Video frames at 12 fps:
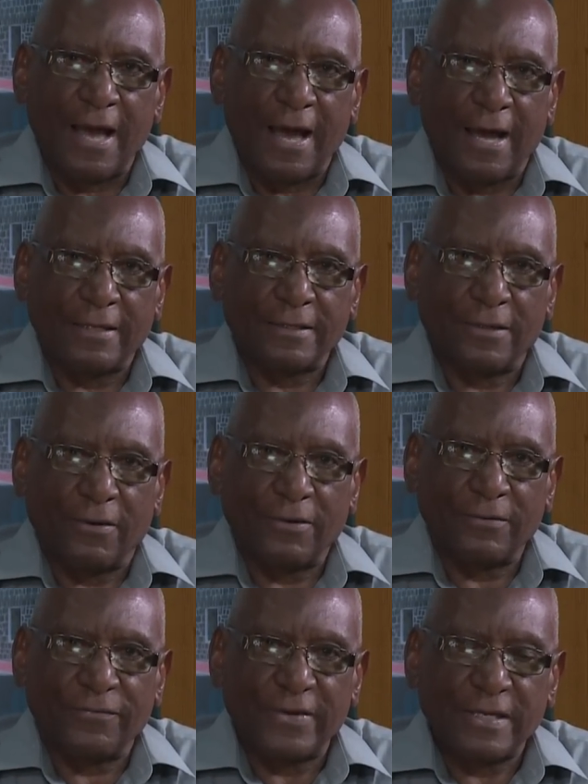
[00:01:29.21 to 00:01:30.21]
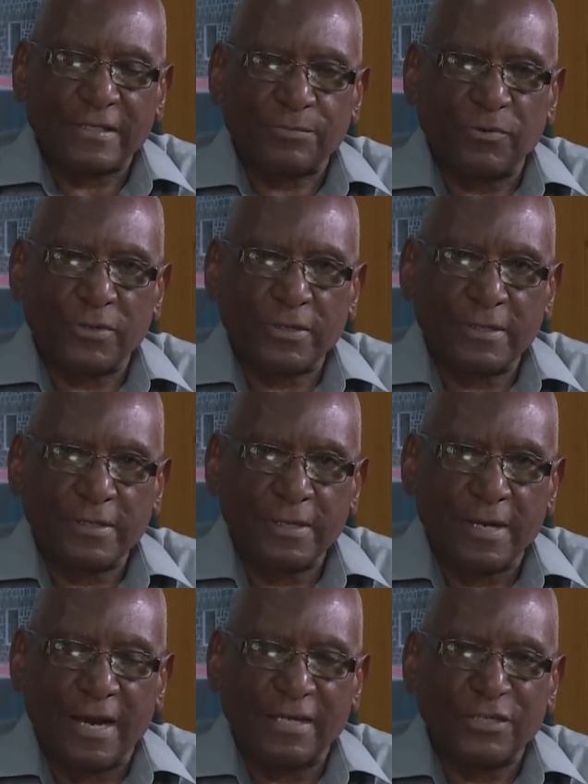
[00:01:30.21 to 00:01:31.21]
and on Facebook
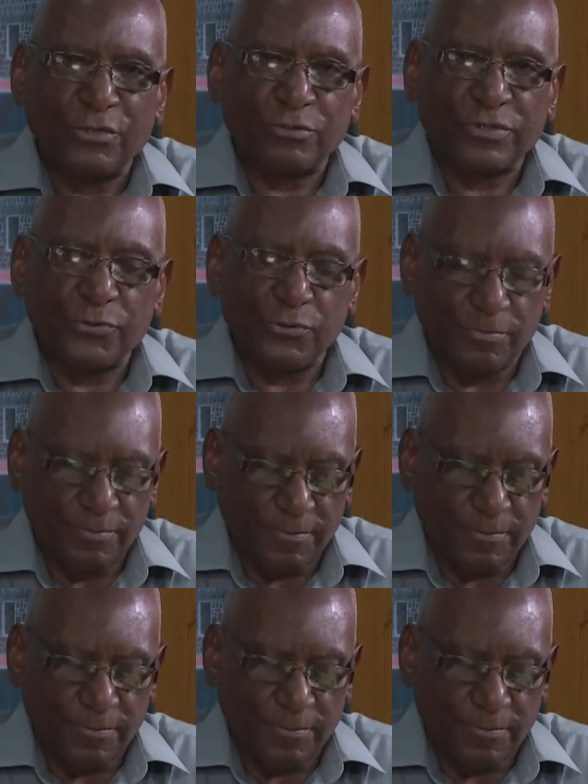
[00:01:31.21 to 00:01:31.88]
and YouTube.